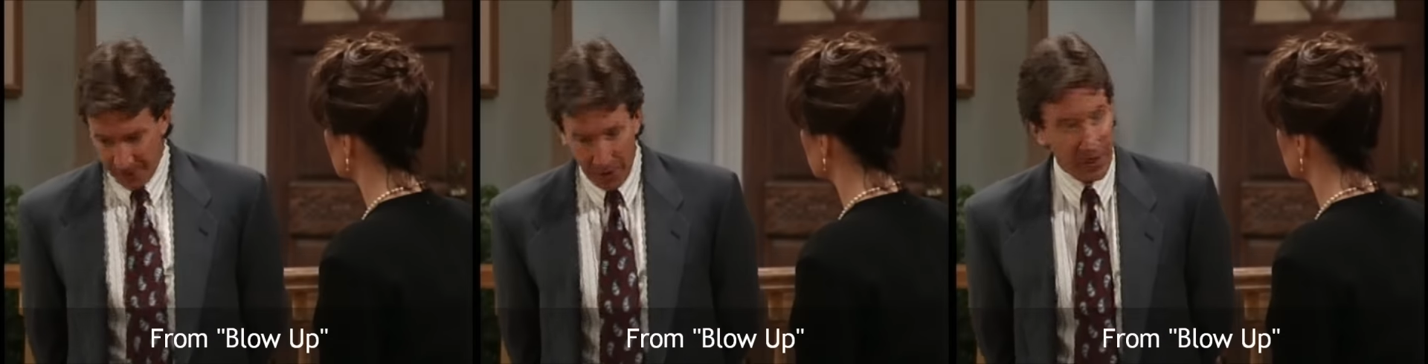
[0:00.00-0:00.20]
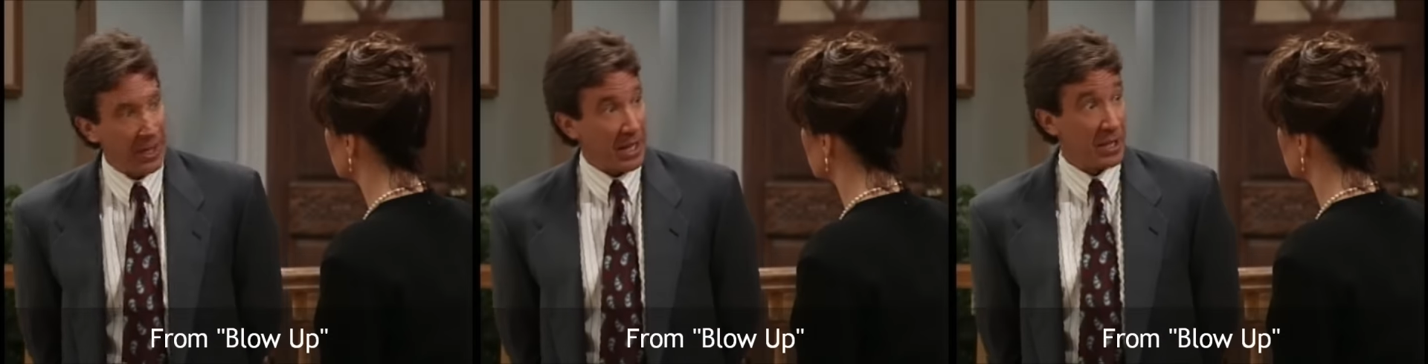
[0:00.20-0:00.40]

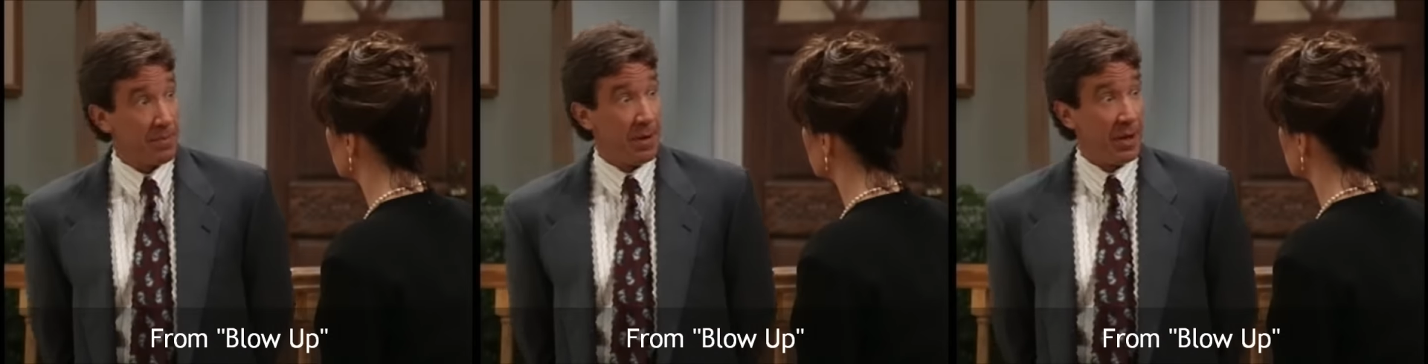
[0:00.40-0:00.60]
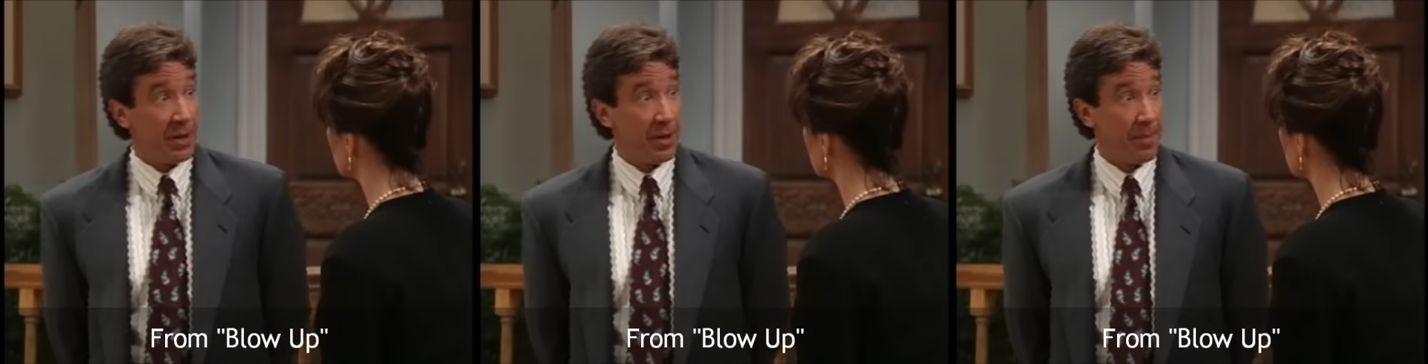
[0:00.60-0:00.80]
The very
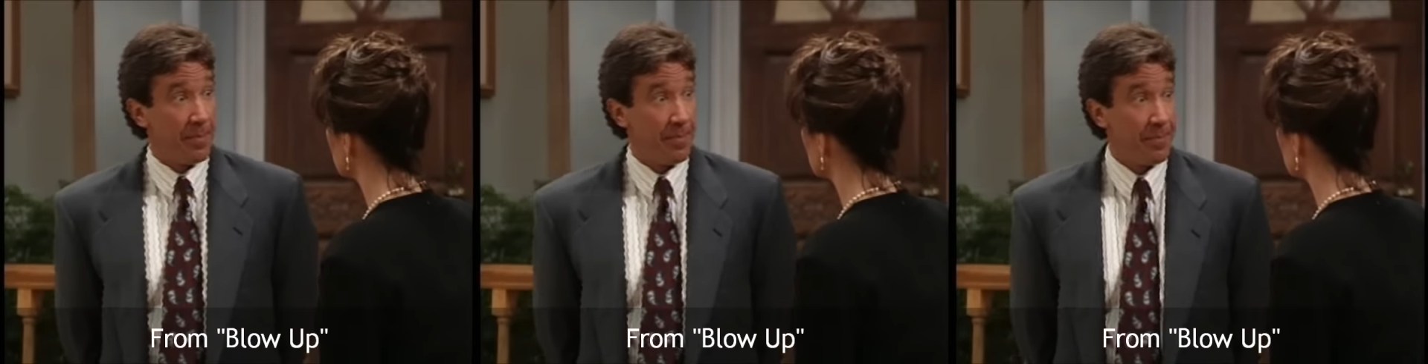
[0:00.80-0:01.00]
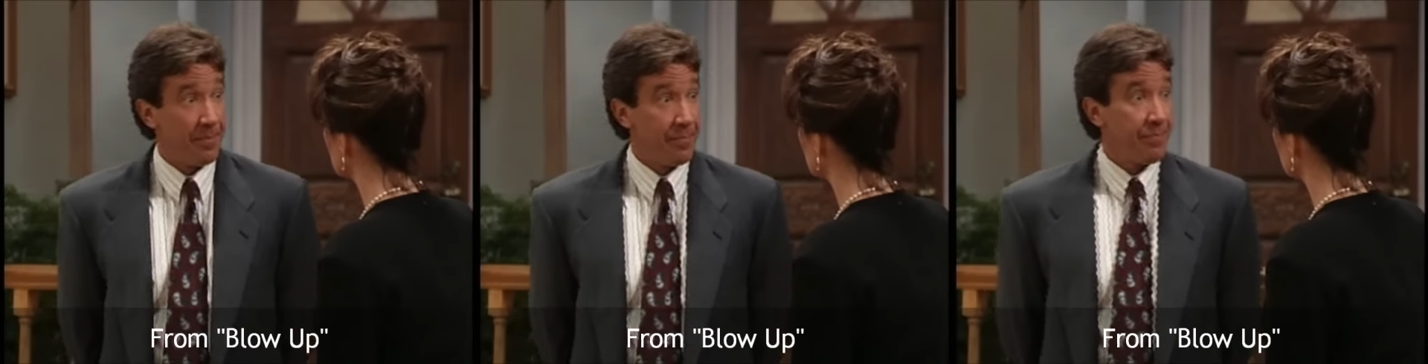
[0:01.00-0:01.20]
last minute.
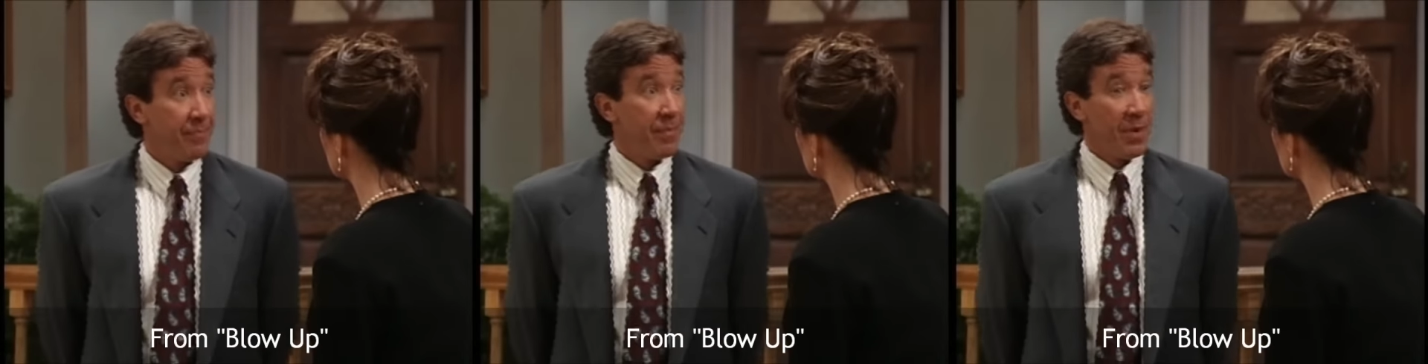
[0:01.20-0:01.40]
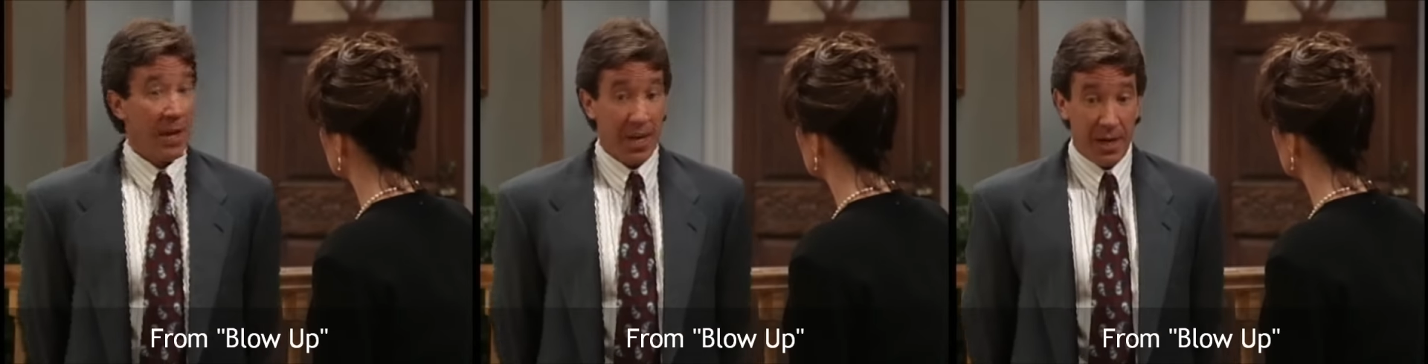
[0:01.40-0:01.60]

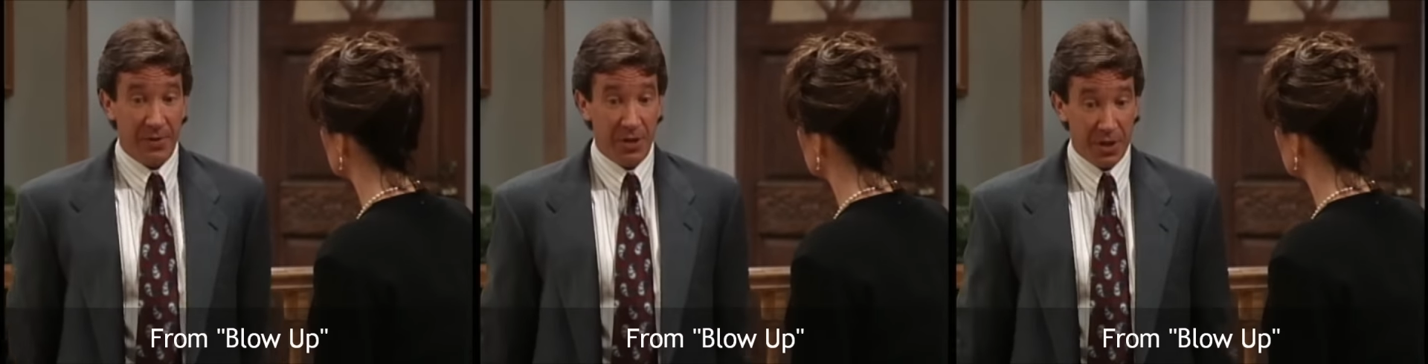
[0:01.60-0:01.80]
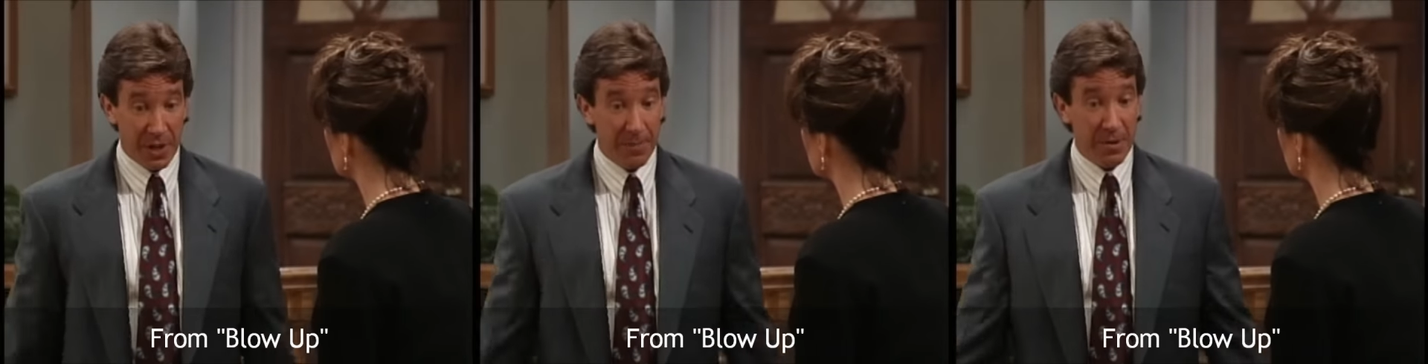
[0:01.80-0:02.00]

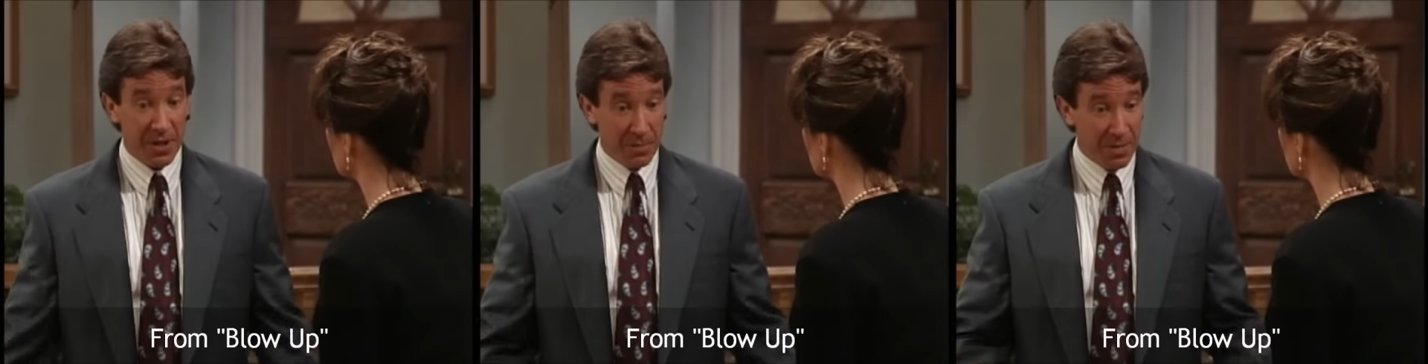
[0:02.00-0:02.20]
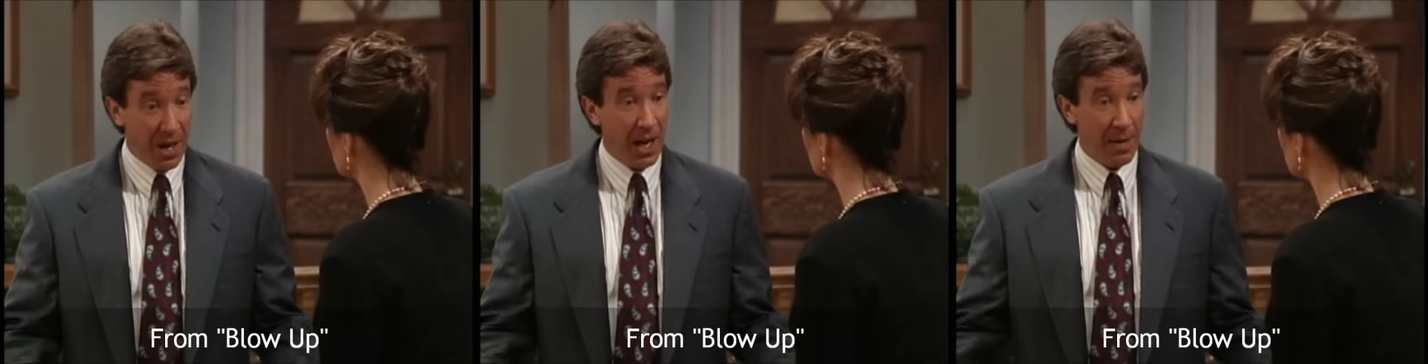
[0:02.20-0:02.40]
And if she'd give
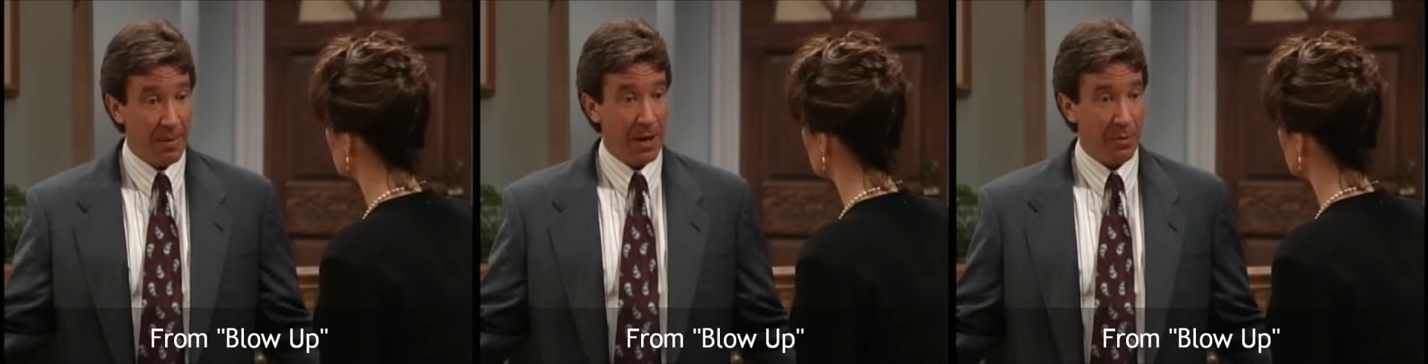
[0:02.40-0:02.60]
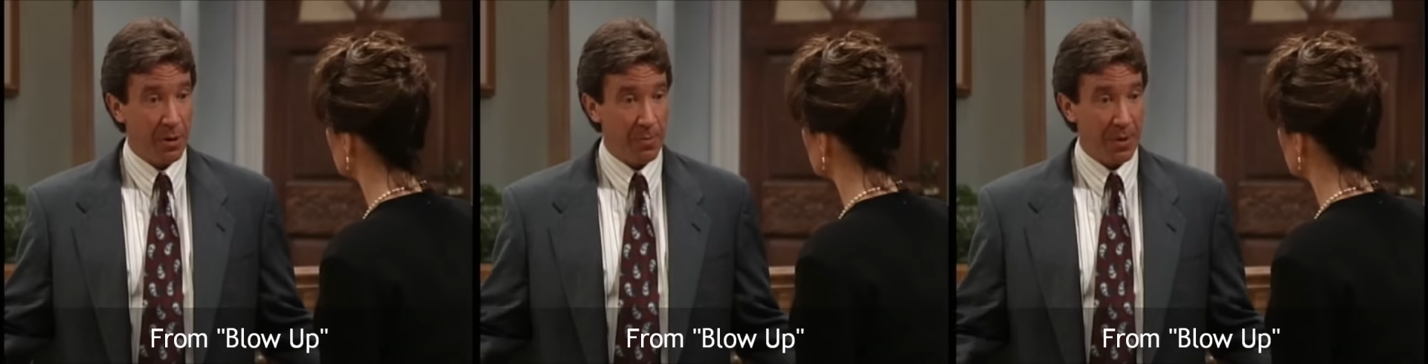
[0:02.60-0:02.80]
me some
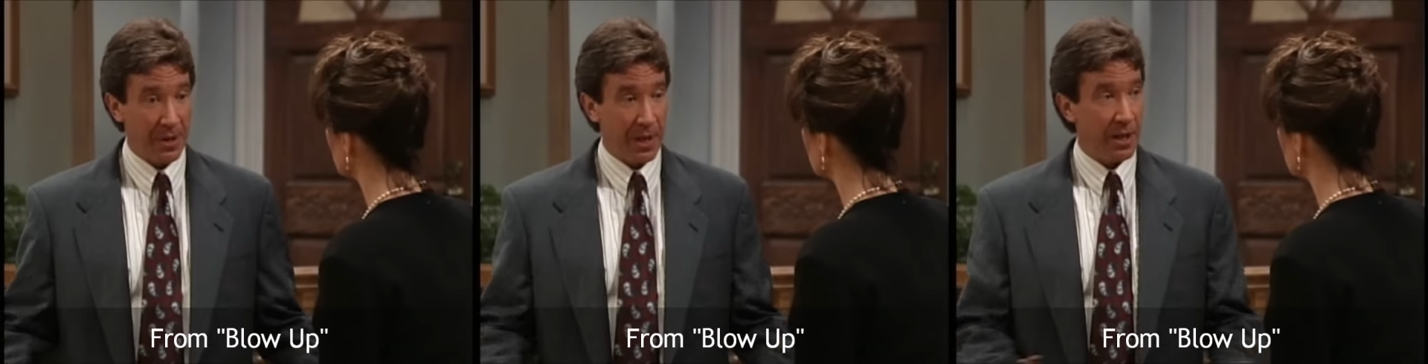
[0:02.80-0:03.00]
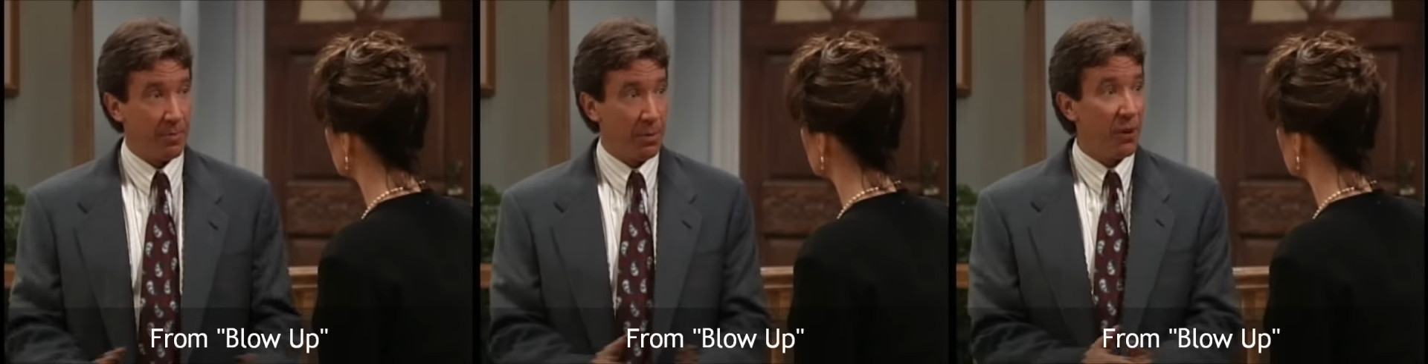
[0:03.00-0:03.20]
time, I would have
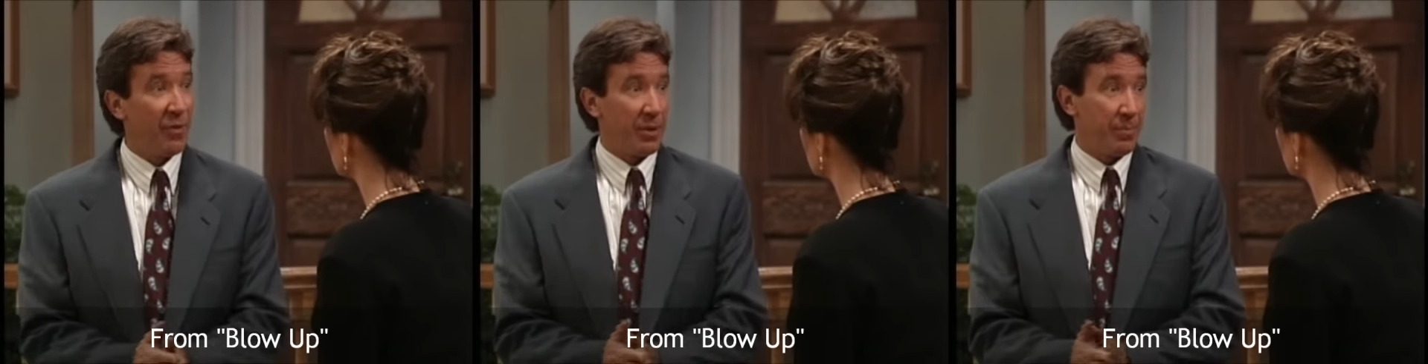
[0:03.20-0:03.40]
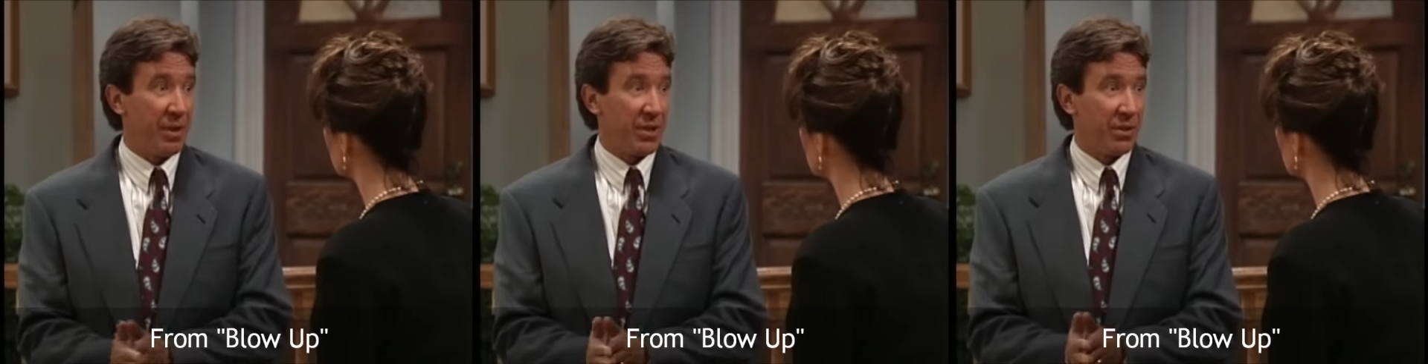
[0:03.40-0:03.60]
picked out a
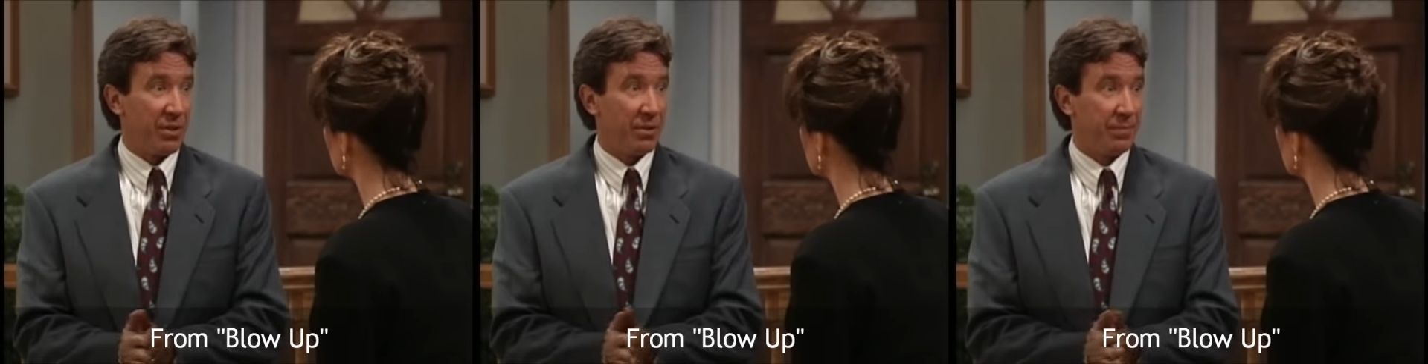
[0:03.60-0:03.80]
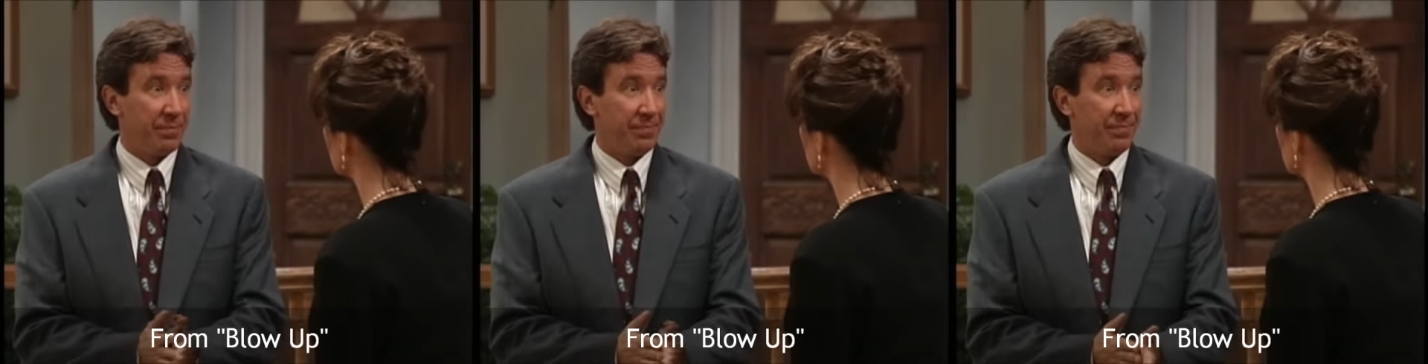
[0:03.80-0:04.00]
perfect
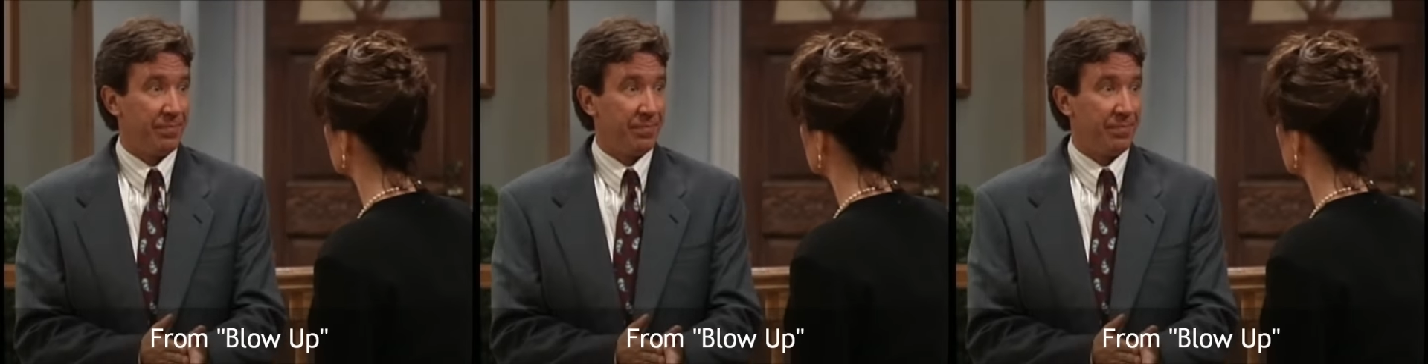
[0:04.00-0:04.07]
picture.